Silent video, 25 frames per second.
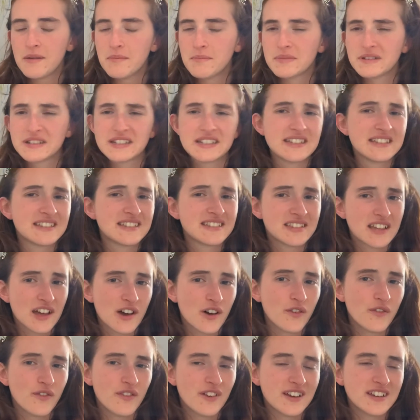but is
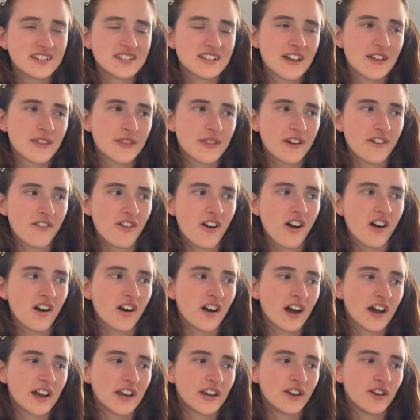selfish, and there are
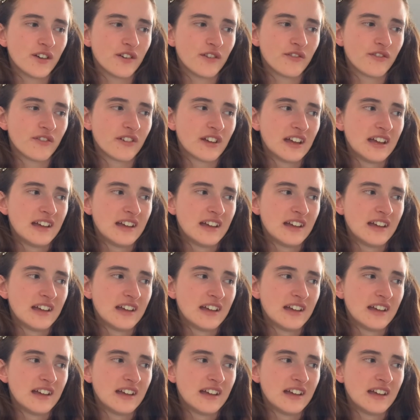kind of